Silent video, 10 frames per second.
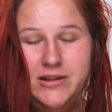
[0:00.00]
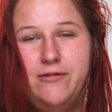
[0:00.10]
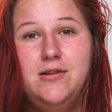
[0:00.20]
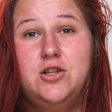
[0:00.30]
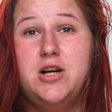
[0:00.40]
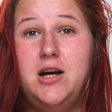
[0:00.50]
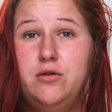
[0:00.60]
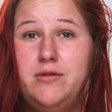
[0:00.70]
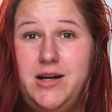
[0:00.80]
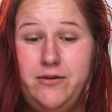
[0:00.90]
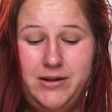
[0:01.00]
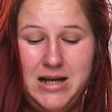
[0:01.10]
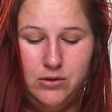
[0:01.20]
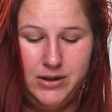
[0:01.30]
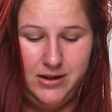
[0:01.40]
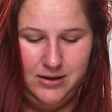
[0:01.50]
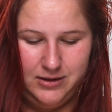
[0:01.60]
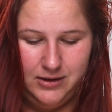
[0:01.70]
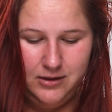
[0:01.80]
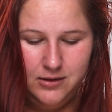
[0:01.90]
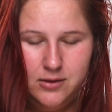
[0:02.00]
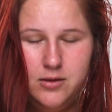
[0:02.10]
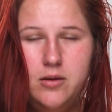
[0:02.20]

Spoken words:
We'll definitely try to wear it without anything,